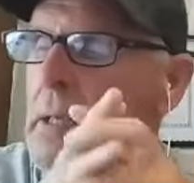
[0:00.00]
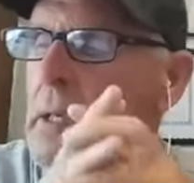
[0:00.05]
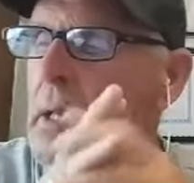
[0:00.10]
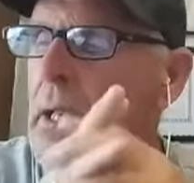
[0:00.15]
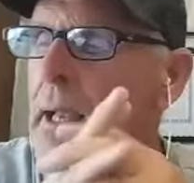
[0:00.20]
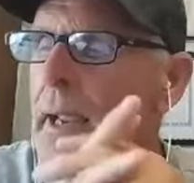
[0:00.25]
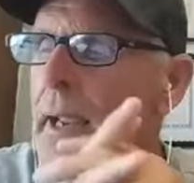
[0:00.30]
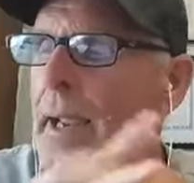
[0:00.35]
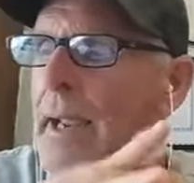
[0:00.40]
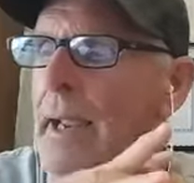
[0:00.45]

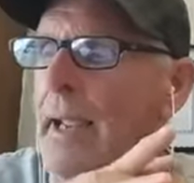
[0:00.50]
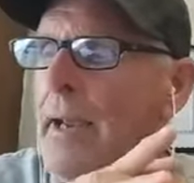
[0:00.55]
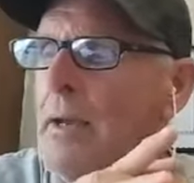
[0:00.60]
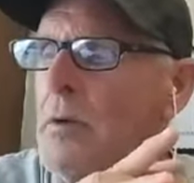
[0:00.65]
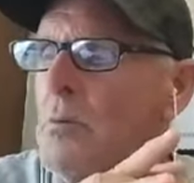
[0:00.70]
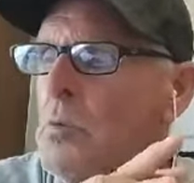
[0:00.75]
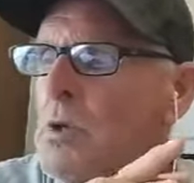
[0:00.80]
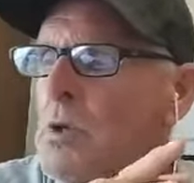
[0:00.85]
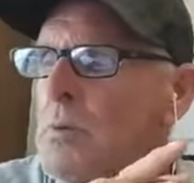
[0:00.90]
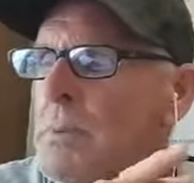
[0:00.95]

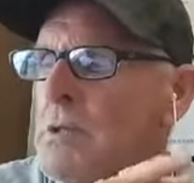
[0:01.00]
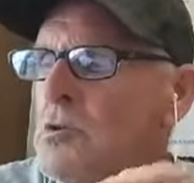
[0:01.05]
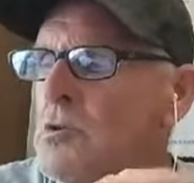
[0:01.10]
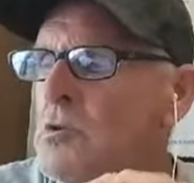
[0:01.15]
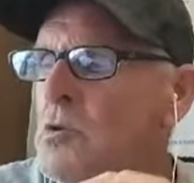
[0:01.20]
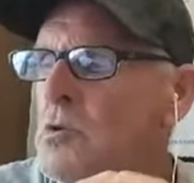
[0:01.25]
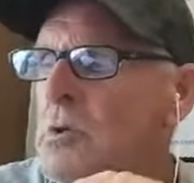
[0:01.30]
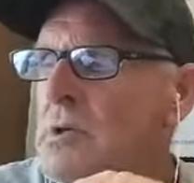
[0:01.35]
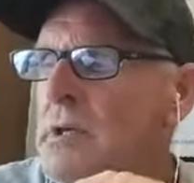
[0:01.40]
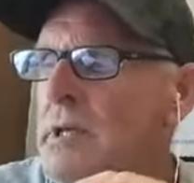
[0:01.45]
and we've been
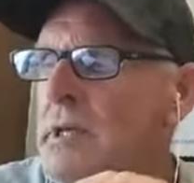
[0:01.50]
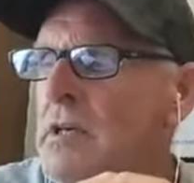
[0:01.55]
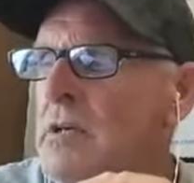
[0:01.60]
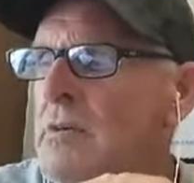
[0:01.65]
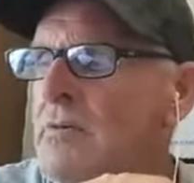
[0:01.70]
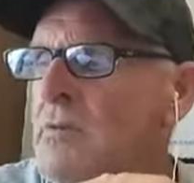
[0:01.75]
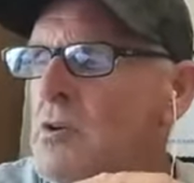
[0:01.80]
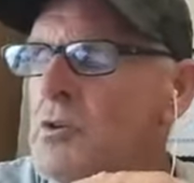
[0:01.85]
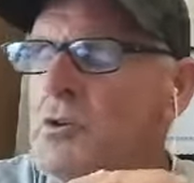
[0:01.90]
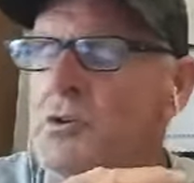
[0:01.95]
doing
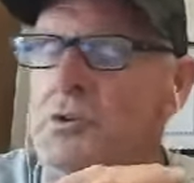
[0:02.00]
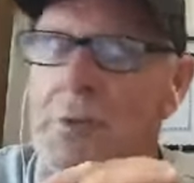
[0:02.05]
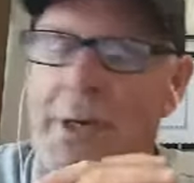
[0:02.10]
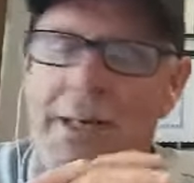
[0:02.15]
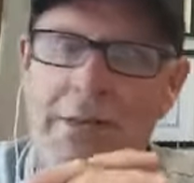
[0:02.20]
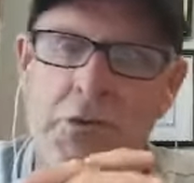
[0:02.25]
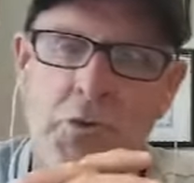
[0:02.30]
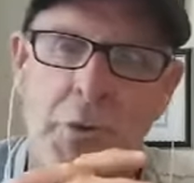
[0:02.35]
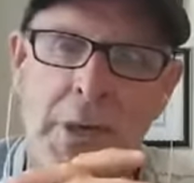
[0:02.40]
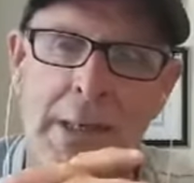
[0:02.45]
interval
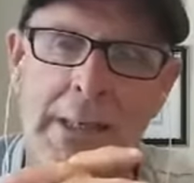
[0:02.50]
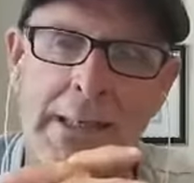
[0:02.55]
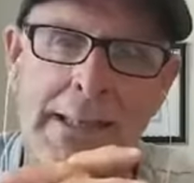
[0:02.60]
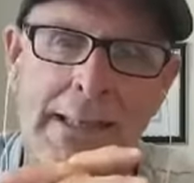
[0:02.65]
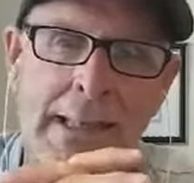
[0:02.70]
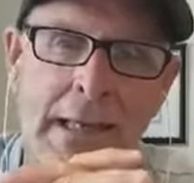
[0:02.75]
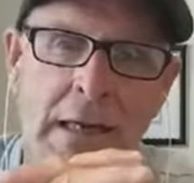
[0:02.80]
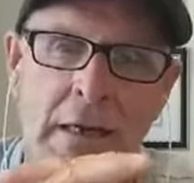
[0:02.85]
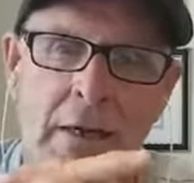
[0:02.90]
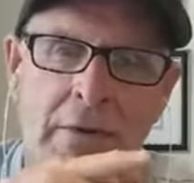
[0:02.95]
strength training
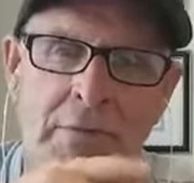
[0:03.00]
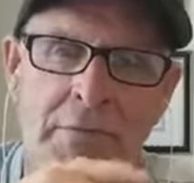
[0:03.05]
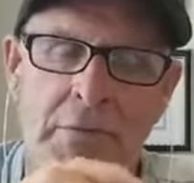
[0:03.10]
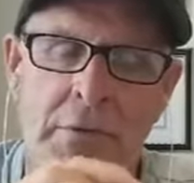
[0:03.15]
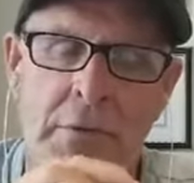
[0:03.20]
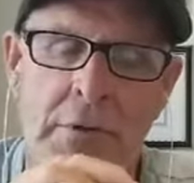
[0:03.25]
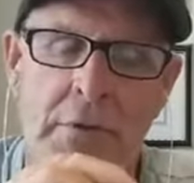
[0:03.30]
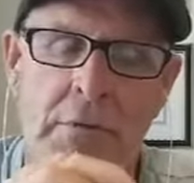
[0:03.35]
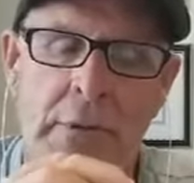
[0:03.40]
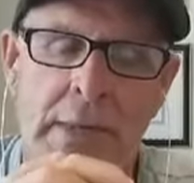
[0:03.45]
now
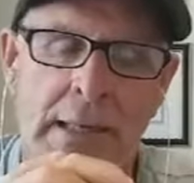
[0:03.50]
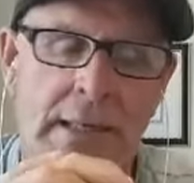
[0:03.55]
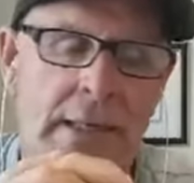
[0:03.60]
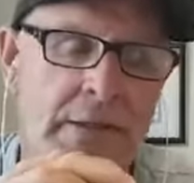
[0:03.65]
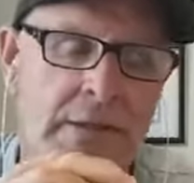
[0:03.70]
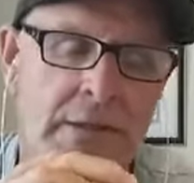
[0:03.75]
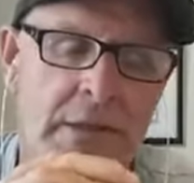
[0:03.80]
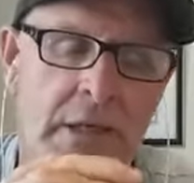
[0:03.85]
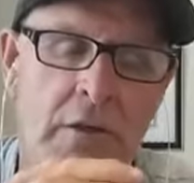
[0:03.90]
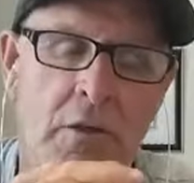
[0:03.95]
for, like I
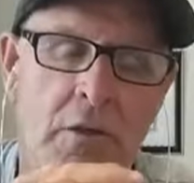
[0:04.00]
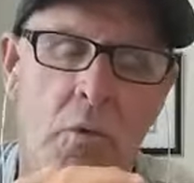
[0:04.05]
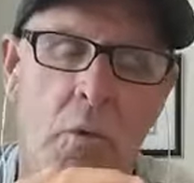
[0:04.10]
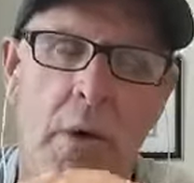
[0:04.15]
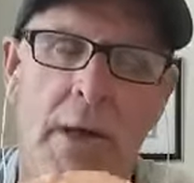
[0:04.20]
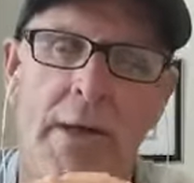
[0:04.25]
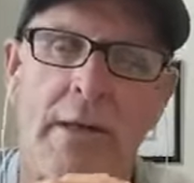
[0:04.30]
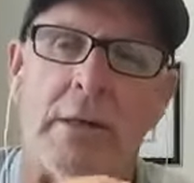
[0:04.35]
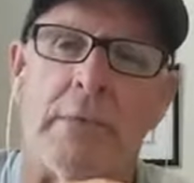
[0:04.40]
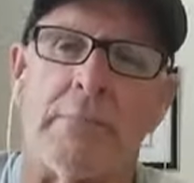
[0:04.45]
said,
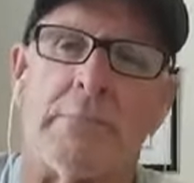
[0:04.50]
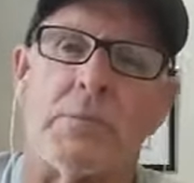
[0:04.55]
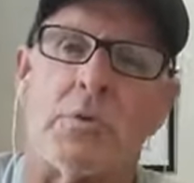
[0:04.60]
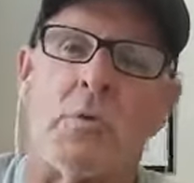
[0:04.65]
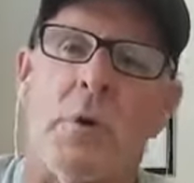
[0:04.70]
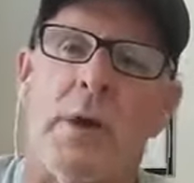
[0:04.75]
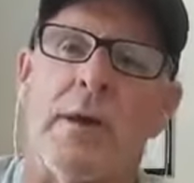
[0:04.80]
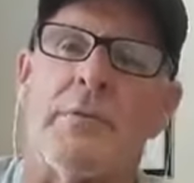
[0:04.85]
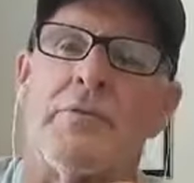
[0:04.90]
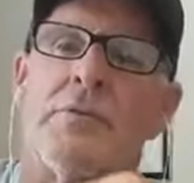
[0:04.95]
quite
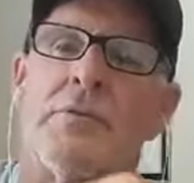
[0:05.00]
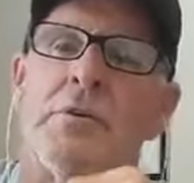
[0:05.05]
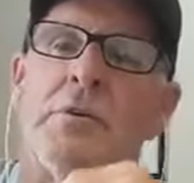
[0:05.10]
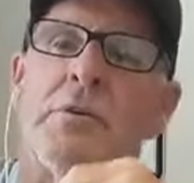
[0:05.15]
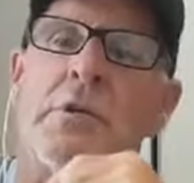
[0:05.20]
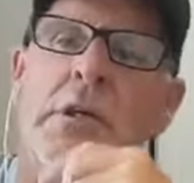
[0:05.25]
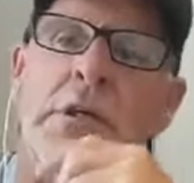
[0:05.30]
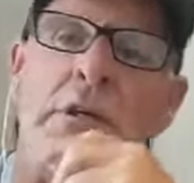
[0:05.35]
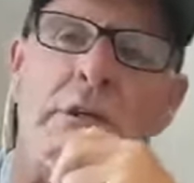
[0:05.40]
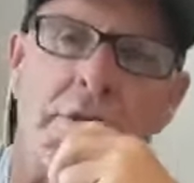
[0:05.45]
a few
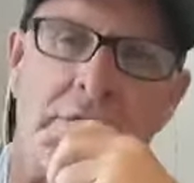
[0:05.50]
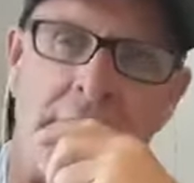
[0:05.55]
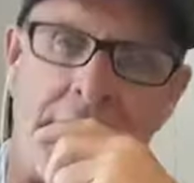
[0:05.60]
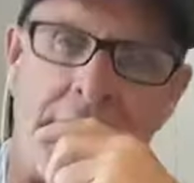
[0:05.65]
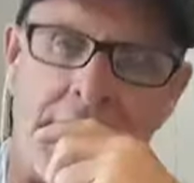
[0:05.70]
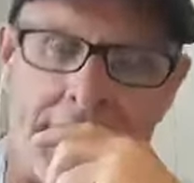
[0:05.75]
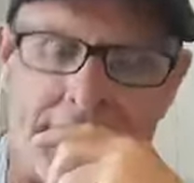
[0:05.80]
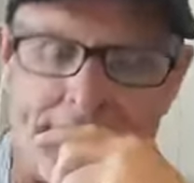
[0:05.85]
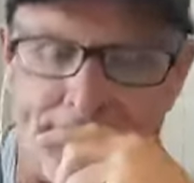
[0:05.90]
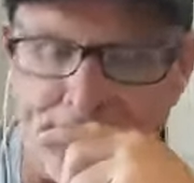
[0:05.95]
years now.